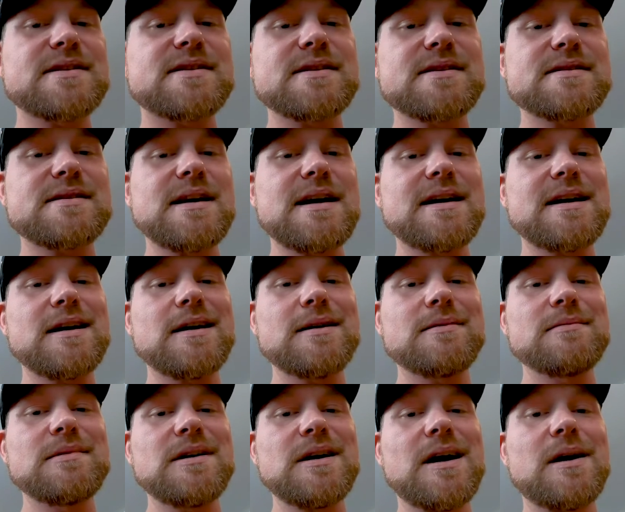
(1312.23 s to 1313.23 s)
is like
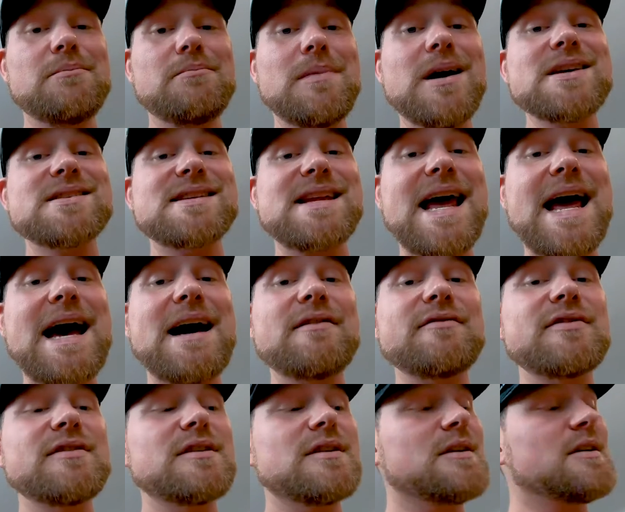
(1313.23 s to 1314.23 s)
a
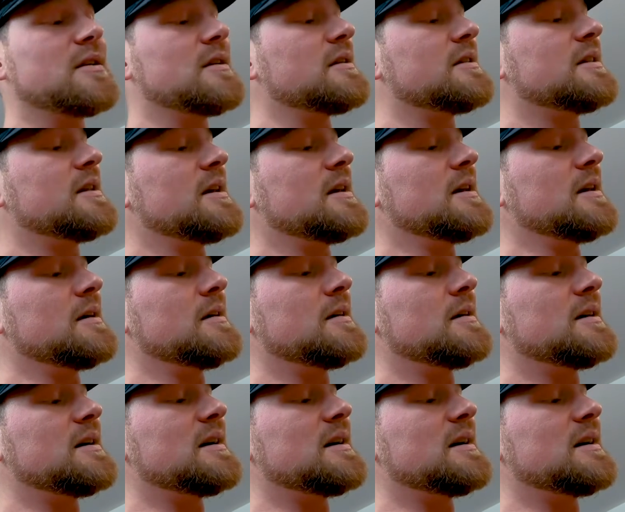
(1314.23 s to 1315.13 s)
must-have. The